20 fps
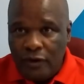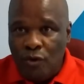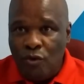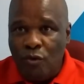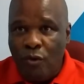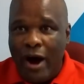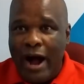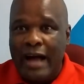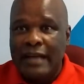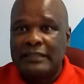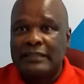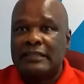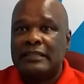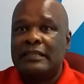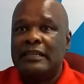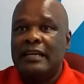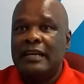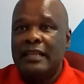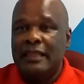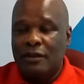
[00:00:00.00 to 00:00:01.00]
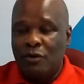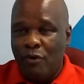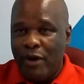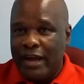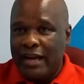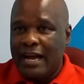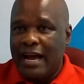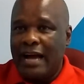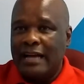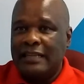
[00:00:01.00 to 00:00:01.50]
was the
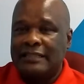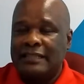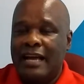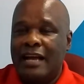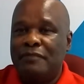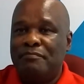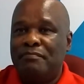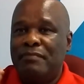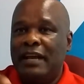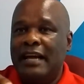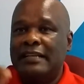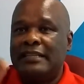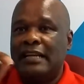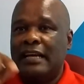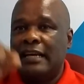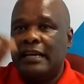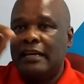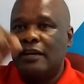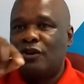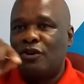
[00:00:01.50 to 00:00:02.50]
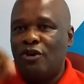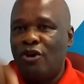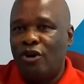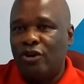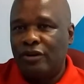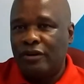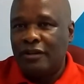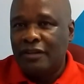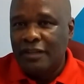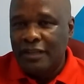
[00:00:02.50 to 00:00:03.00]
workers that played a key
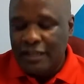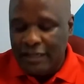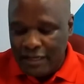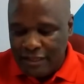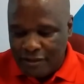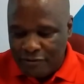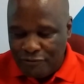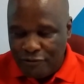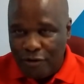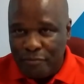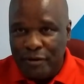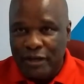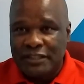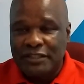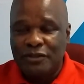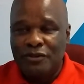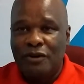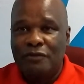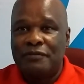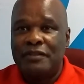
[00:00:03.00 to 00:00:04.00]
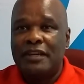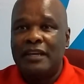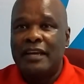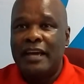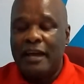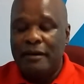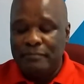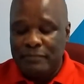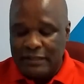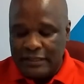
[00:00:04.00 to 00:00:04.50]
role in the formation of
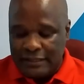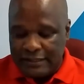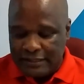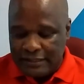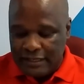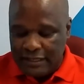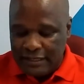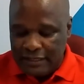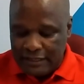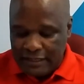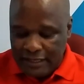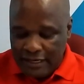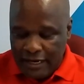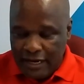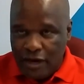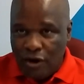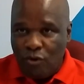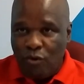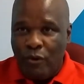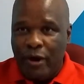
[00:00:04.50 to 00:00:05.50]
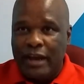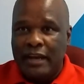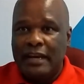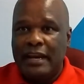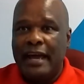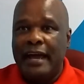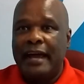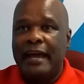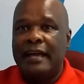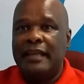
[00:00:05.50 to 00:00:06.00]
the MDC, when
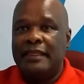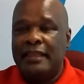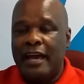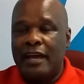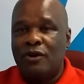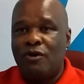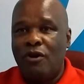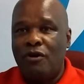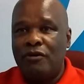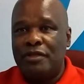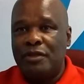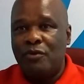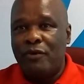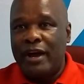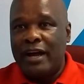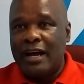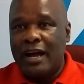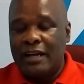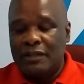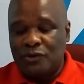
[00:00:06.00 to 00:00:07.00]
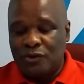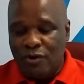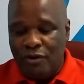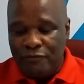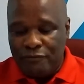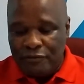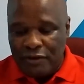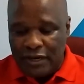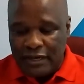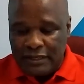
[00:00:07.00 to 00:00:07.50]
the workers
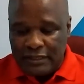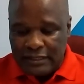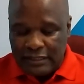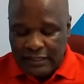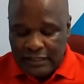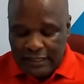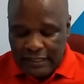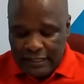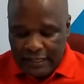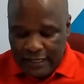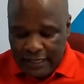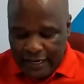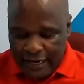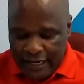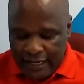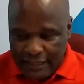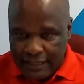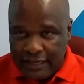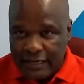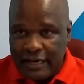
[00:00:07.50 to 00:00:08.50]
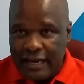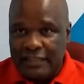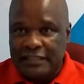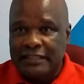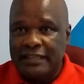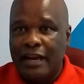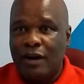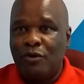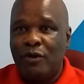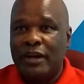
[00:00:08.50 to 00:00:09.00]
convened the
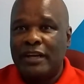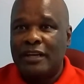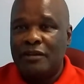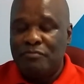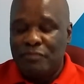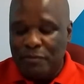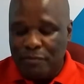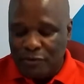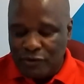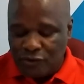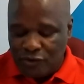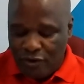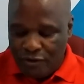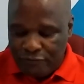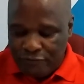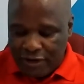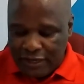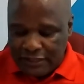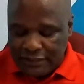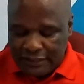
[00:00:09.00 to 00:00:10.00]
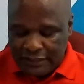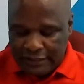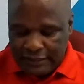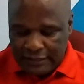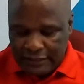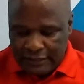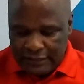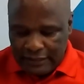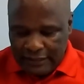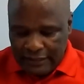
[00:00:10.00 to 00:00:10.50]
National Working People's
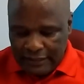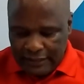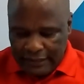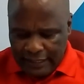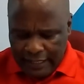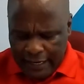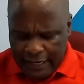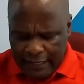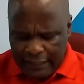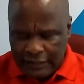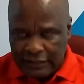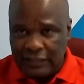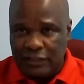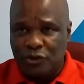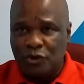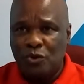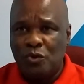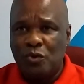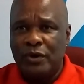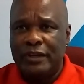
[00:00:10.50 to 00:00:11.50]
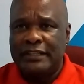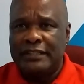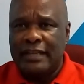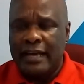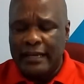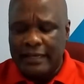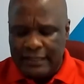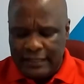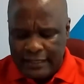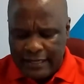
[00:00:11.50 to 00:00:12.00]
Convention in
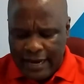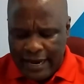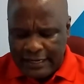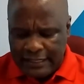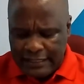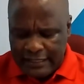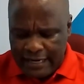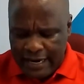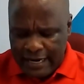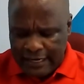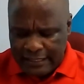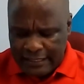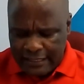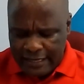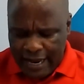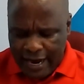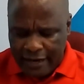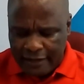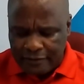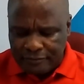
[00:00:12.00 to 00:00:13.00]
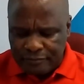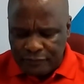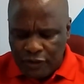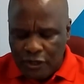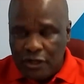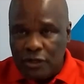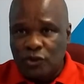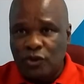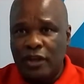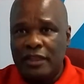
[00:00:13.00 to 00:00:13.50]
Chitungwiza in 1999.
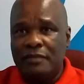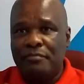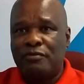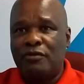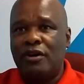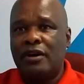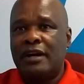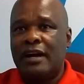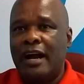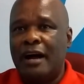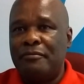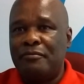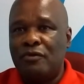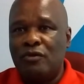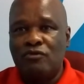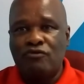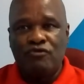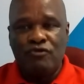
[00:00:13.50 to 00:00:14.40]
So the program